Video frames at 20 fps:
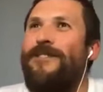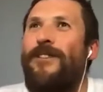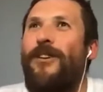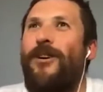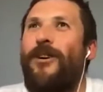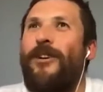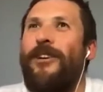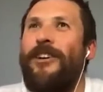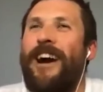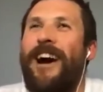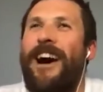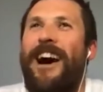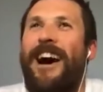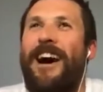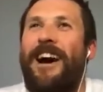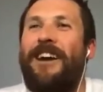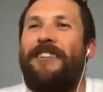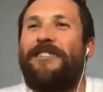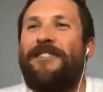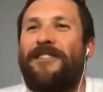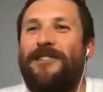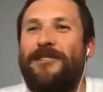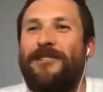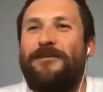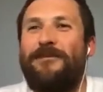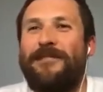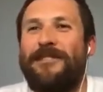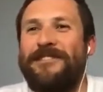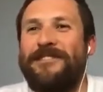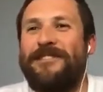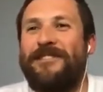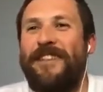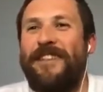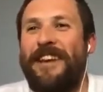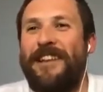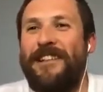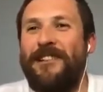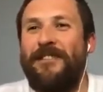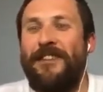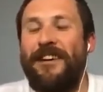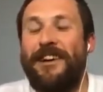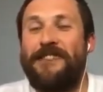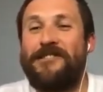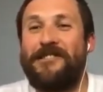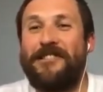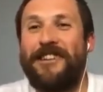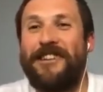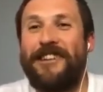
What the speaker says: 4.5 kilometers of elevation.